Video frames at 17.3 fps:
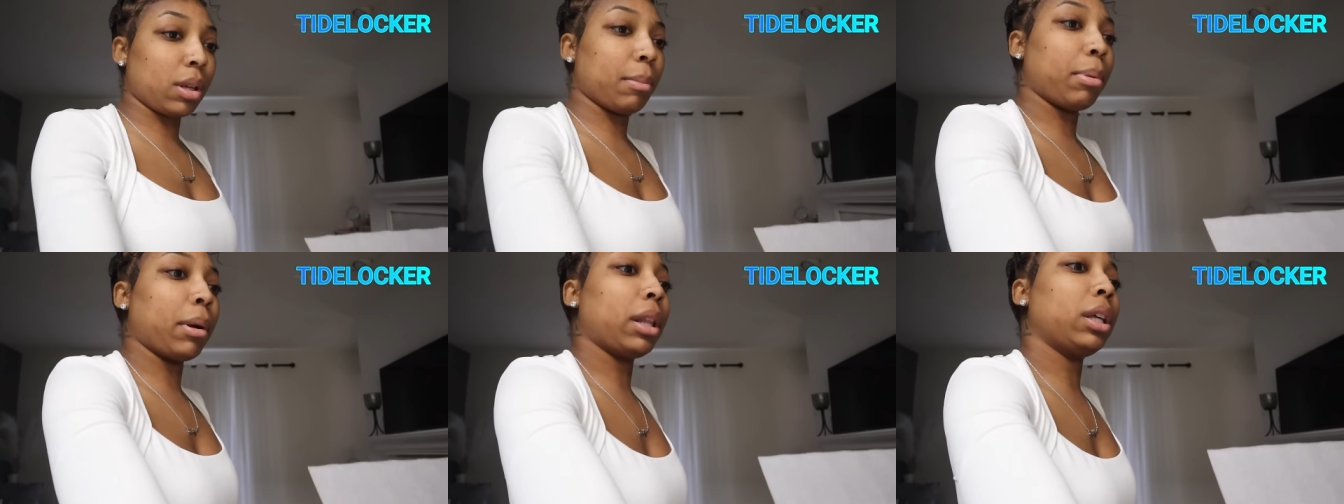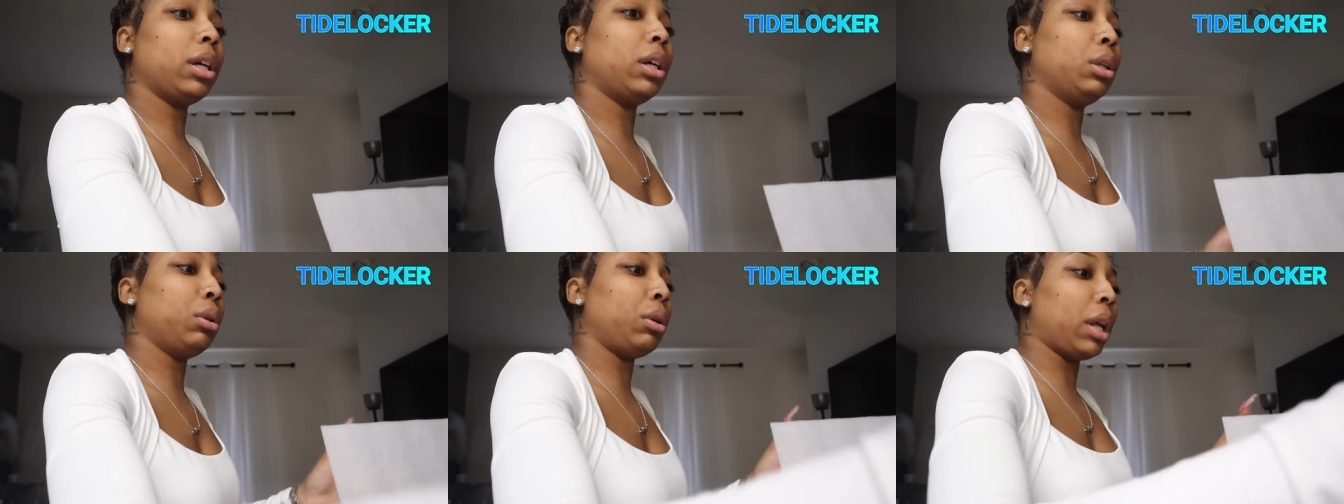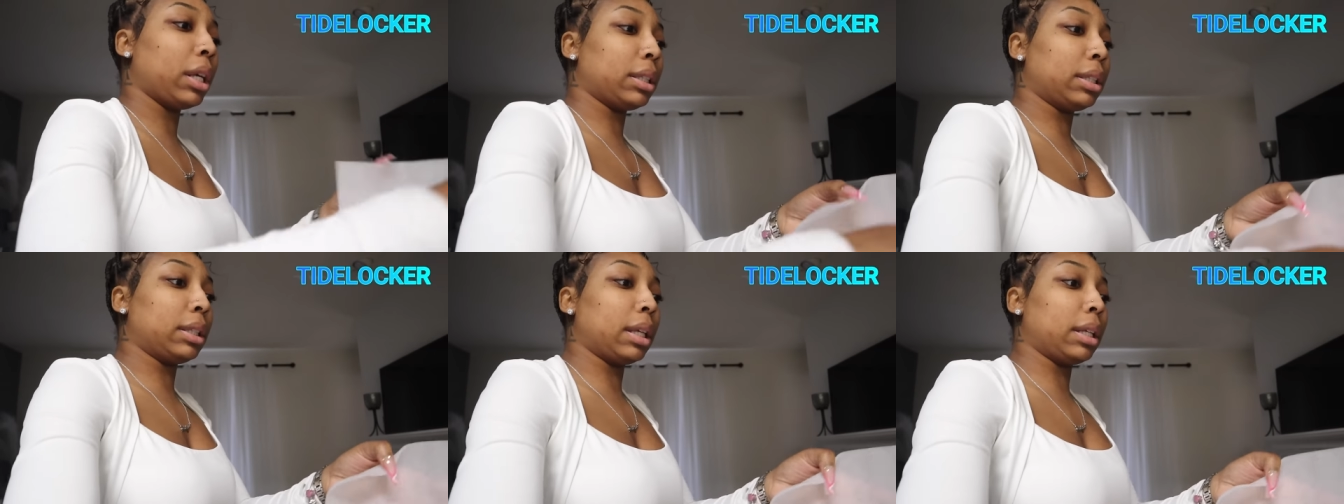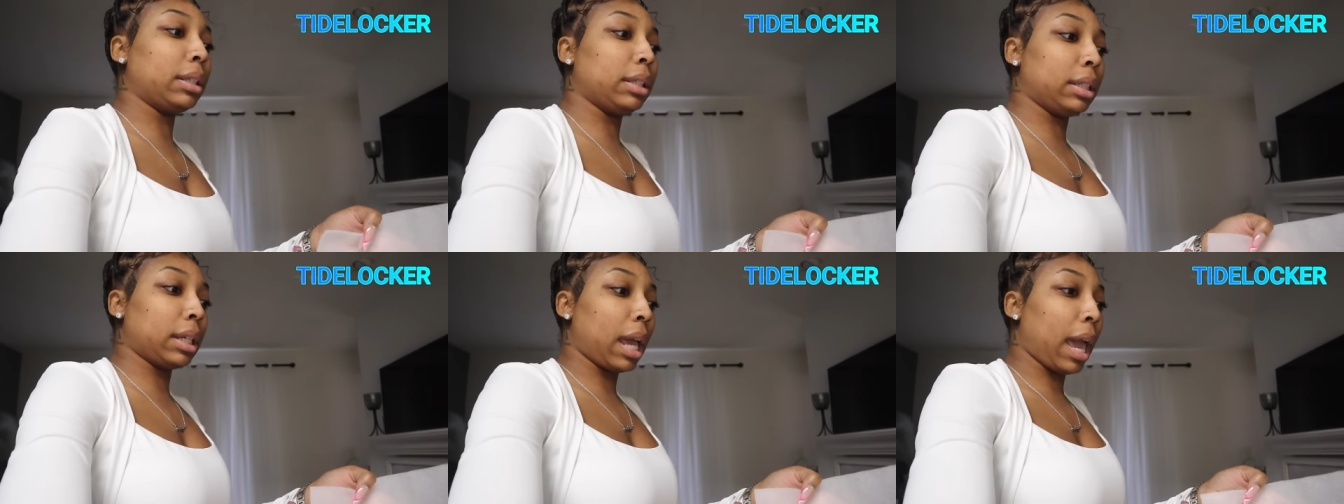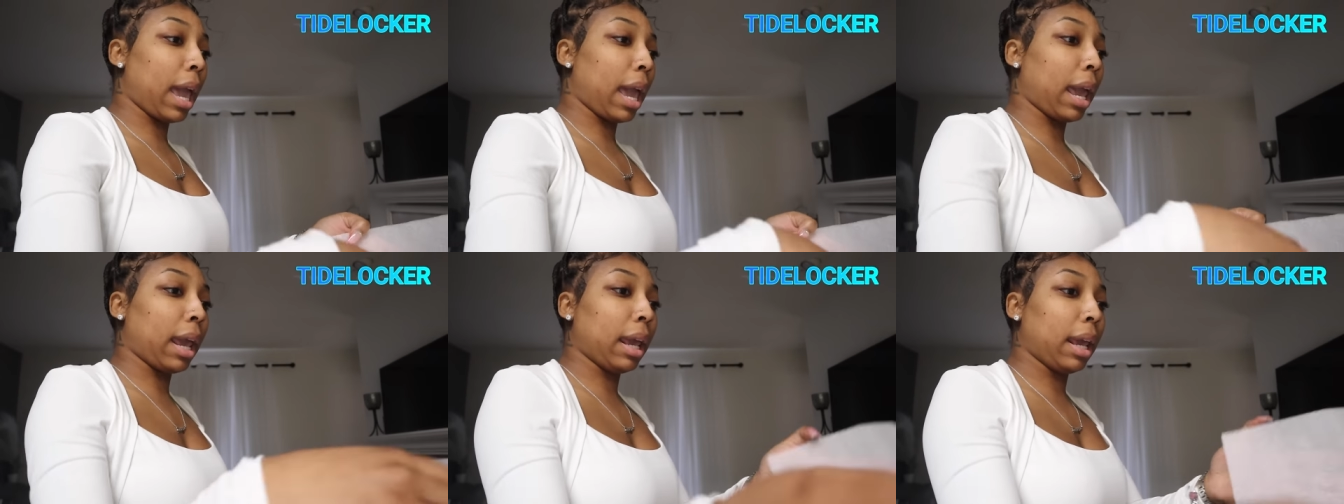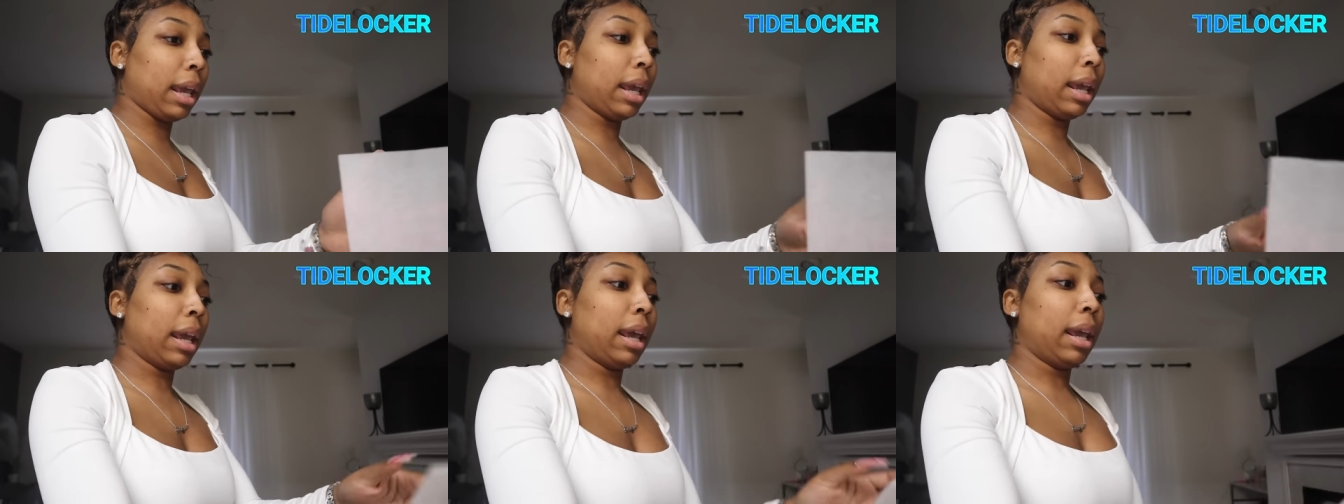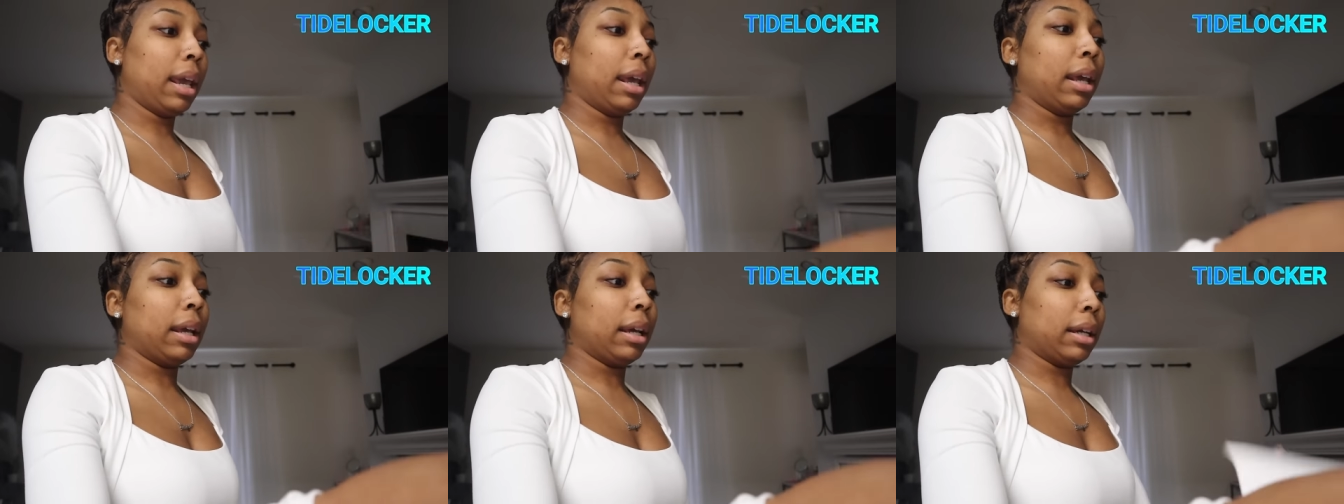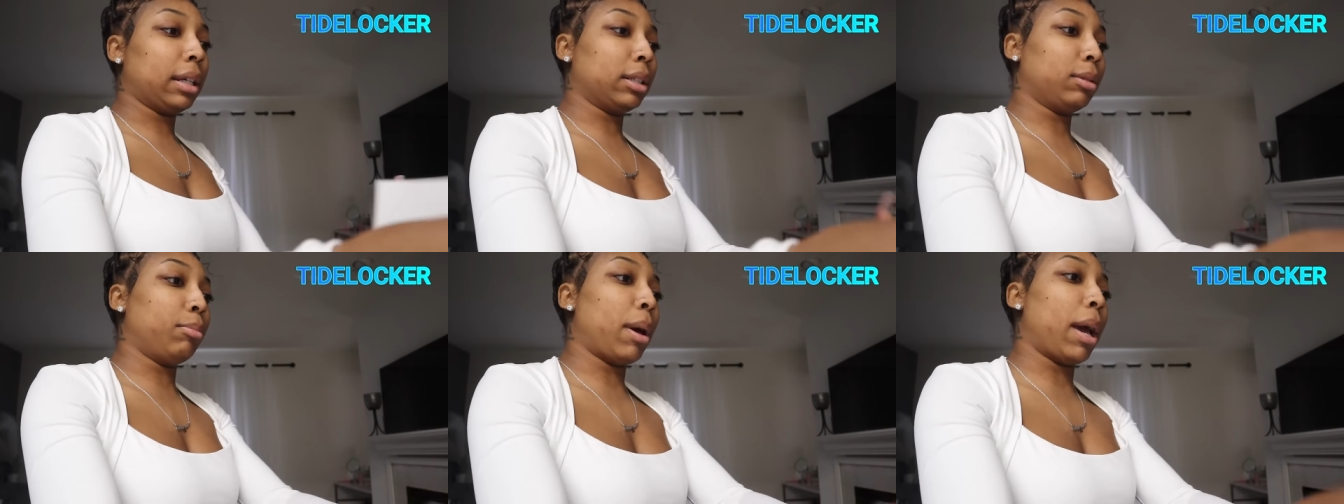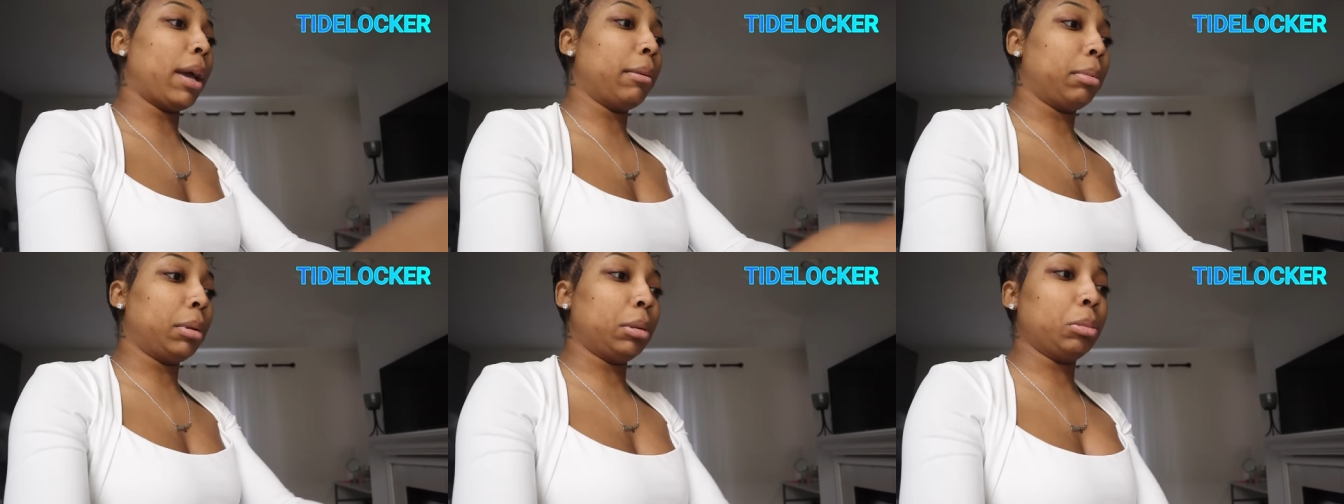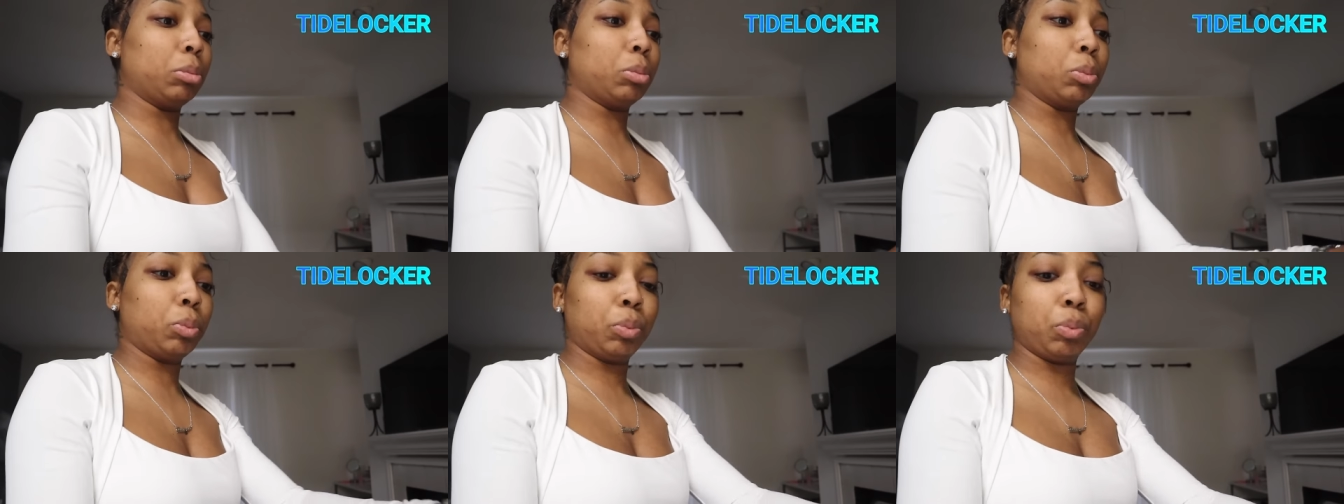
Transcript: So I'm probably gonna do that today. Cause baby,